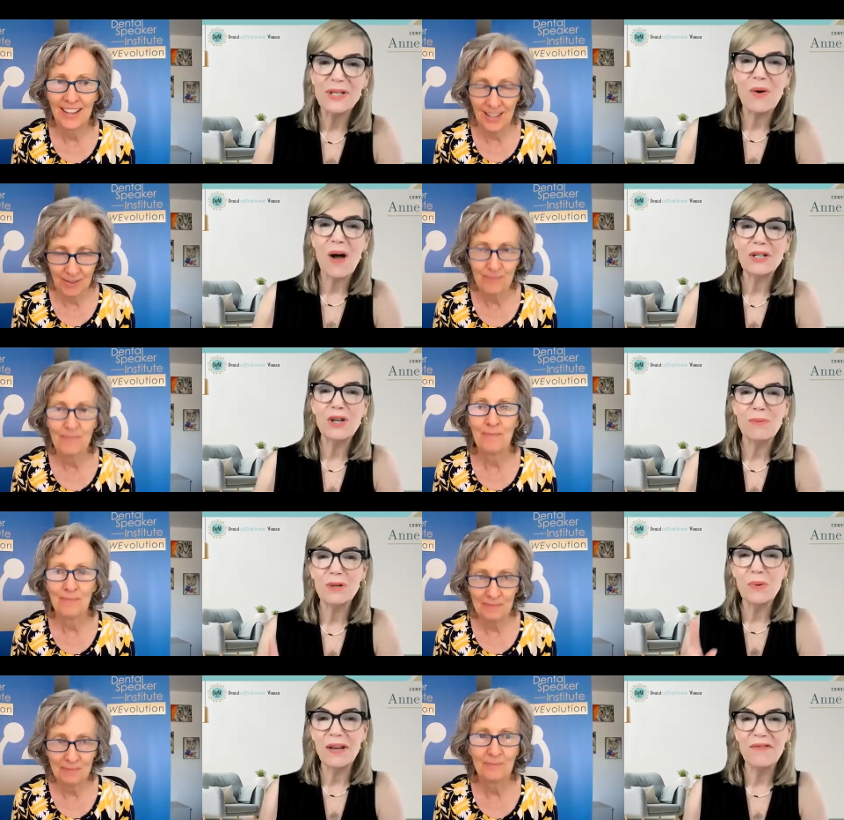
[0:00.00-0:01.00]
Speaker 1: So October
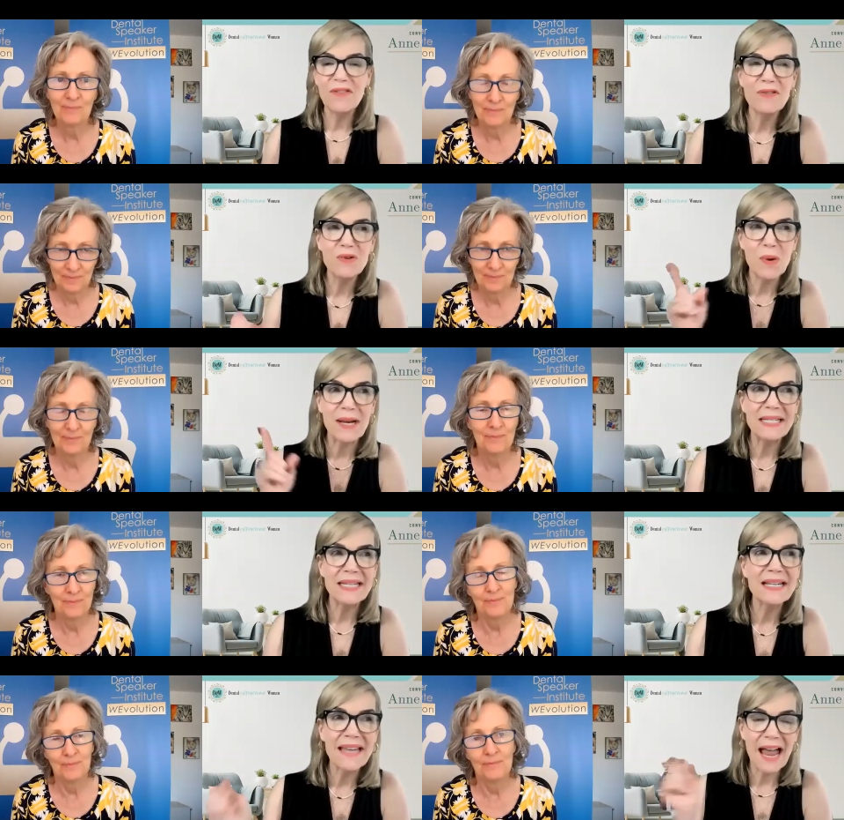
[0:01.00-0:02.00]
25th,
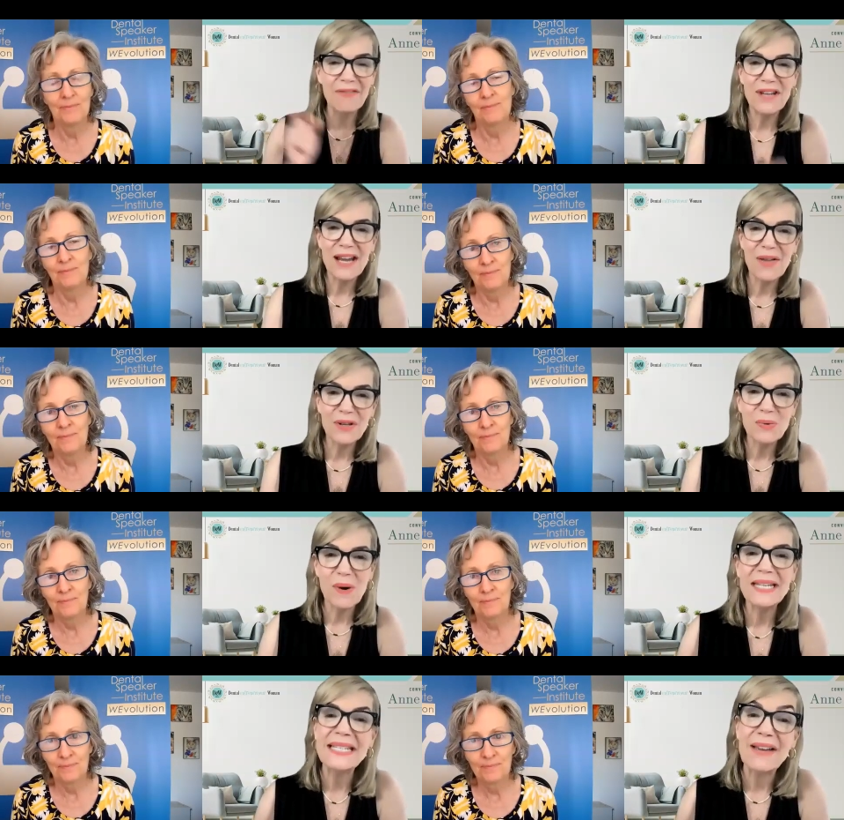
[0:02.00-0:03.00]
26th, half day on the
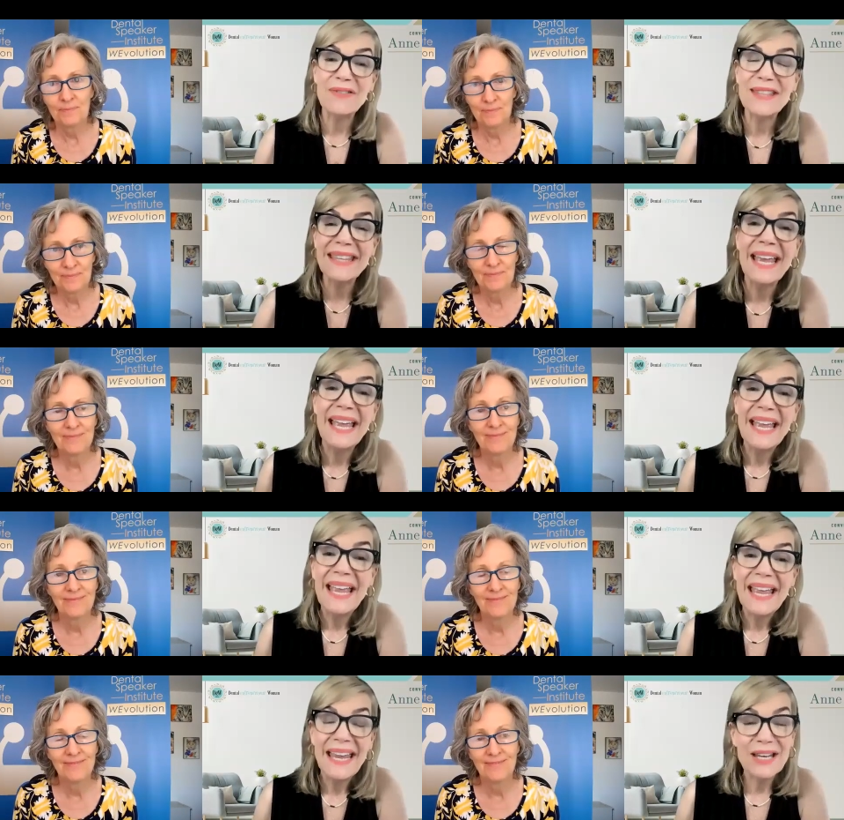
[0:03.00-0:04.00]
27th
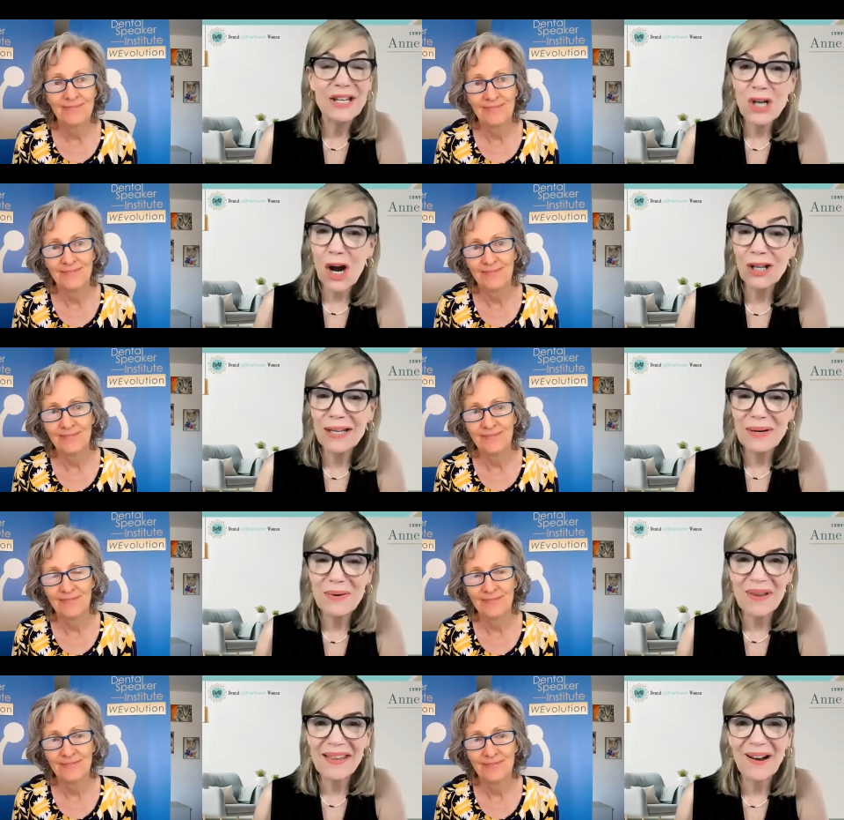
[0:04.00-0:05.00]
in Charlotte,
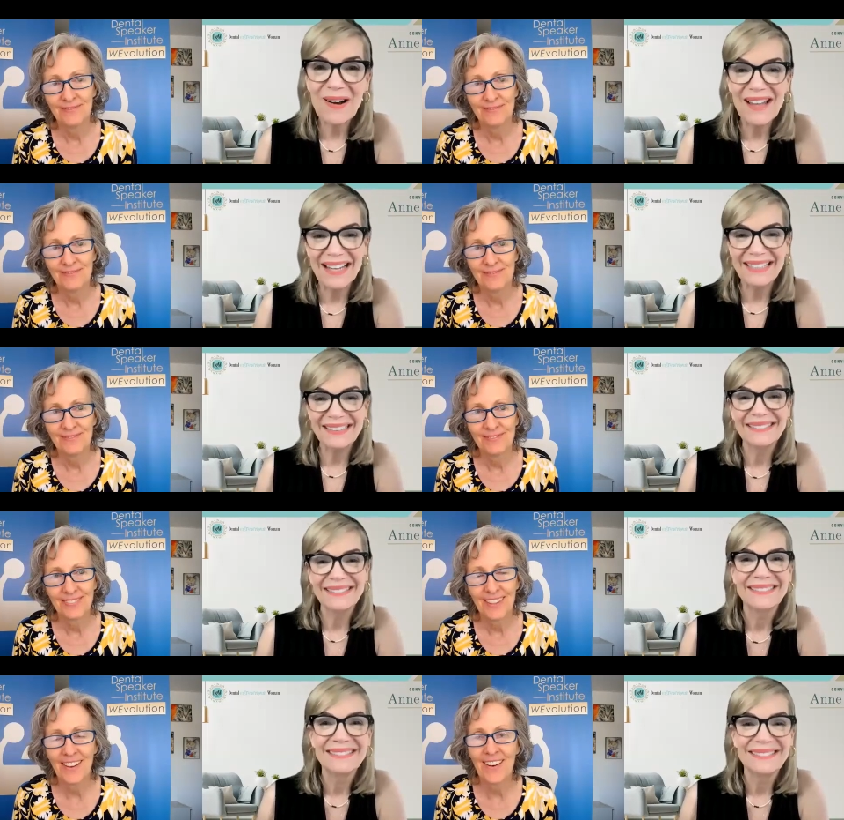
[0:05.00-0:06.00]
North Carolina.
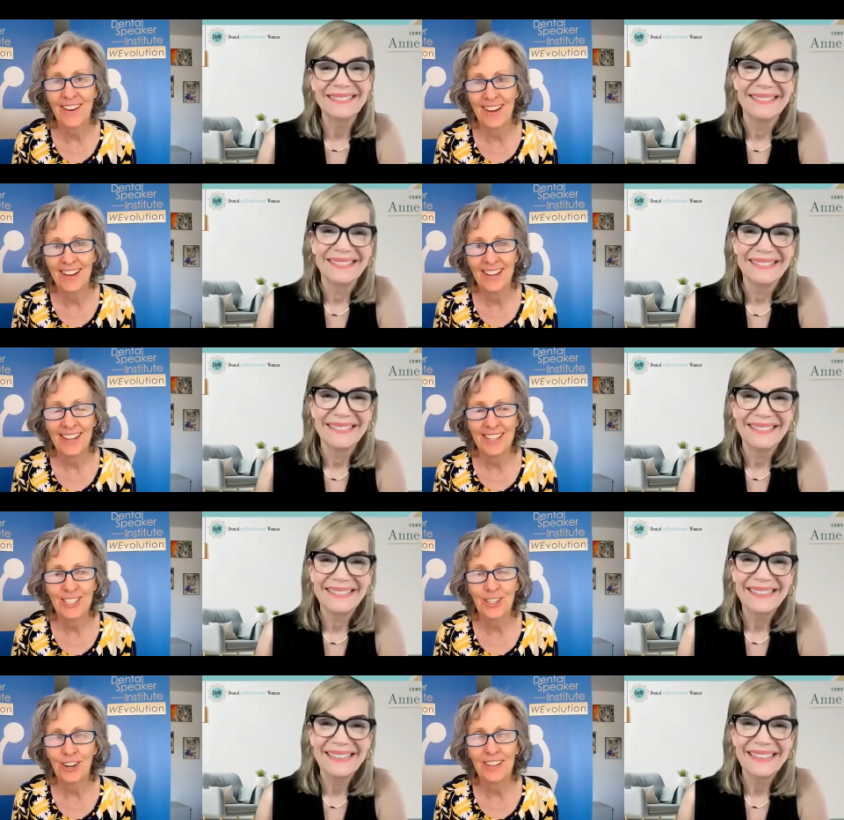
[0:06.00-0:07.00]
Speaker 2: Ah,
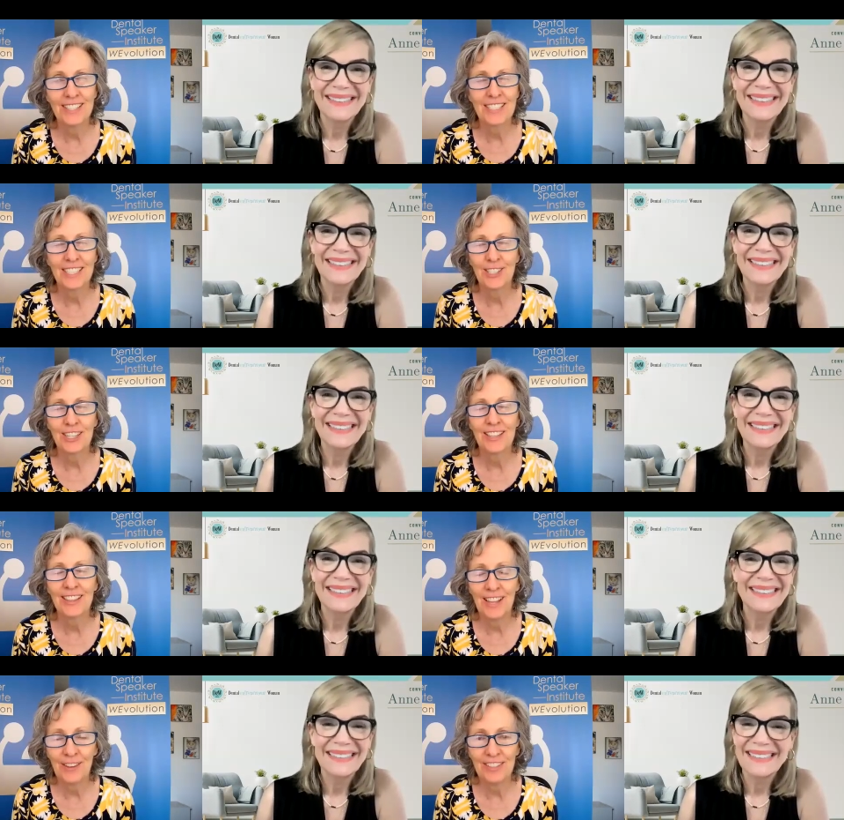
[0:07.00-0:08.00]
Charlotte's such a
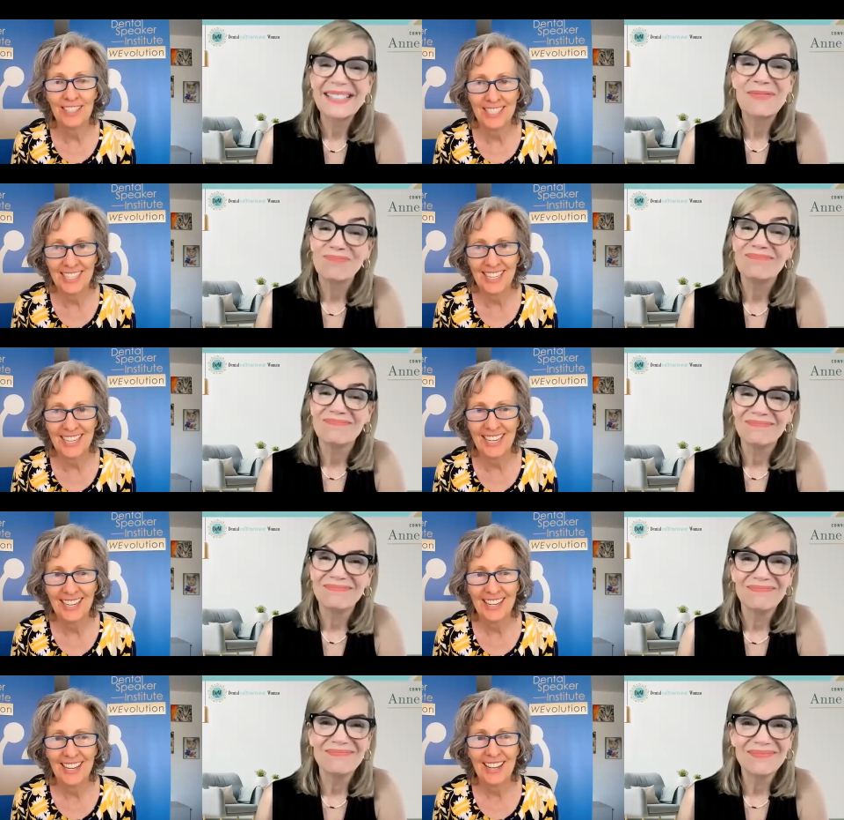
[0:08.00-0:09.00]
lovely city
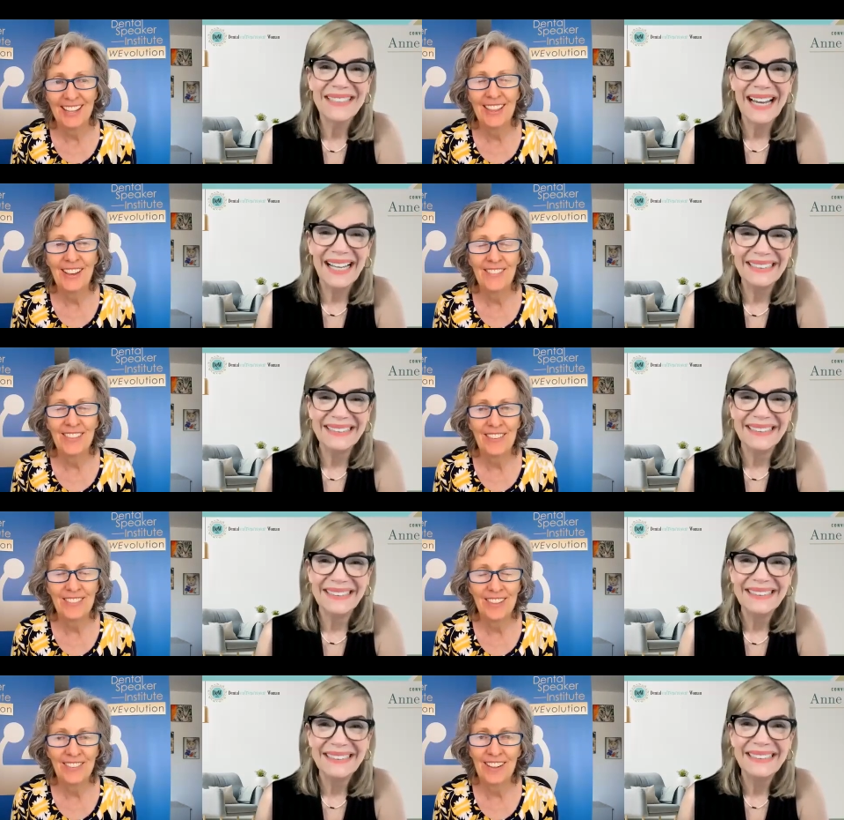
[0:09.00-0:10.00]
love, love,
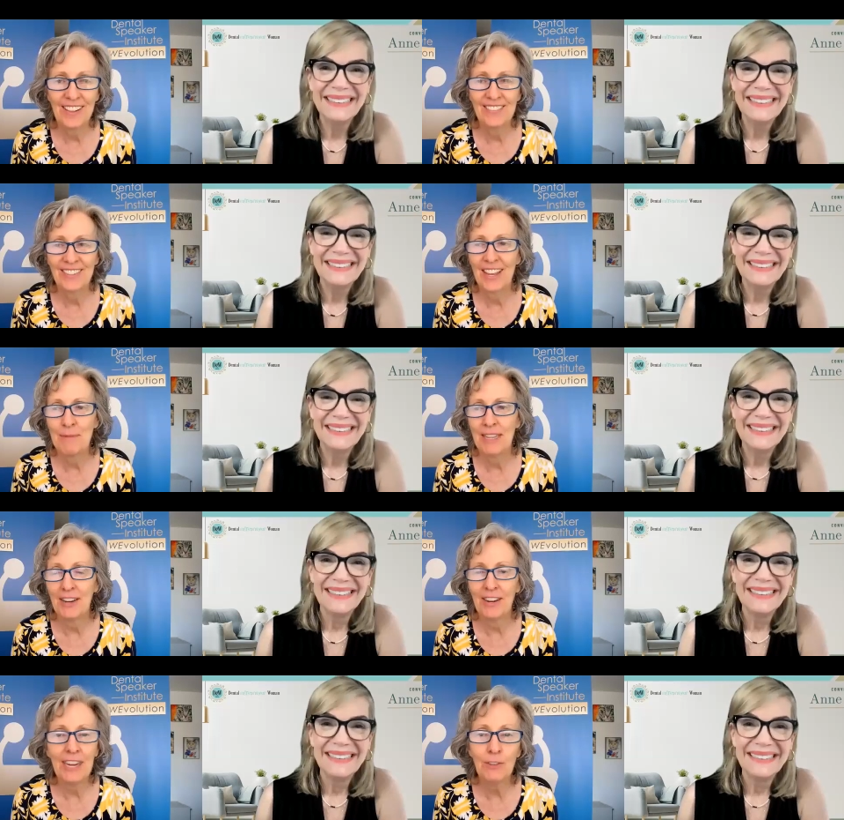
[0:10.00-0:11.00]
love, love coming
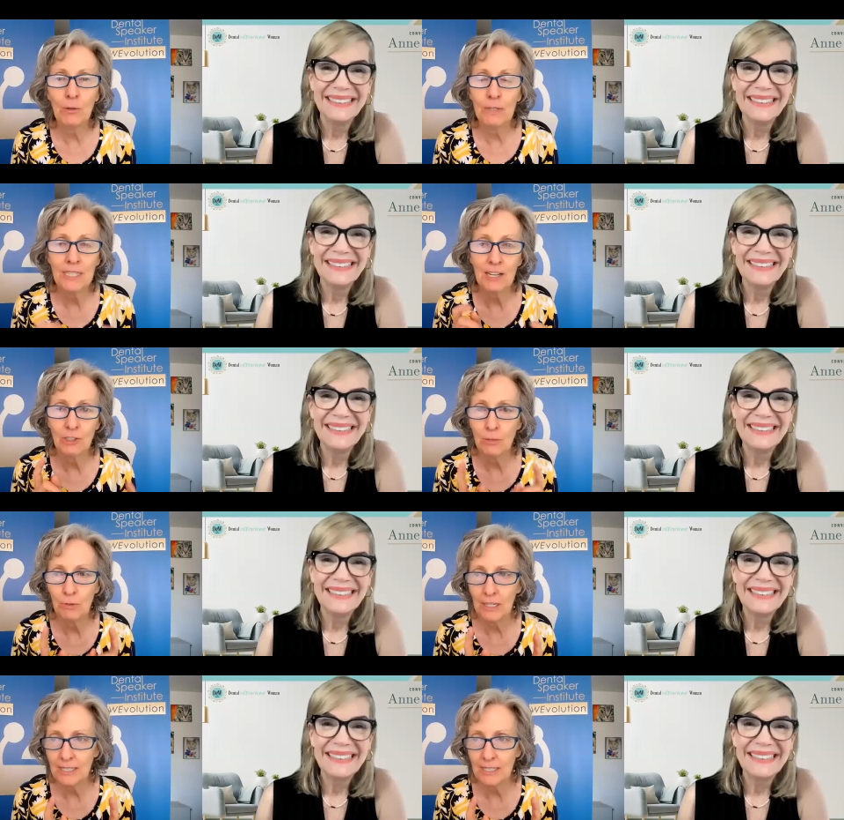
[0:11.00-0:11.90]
there. Even though it's not super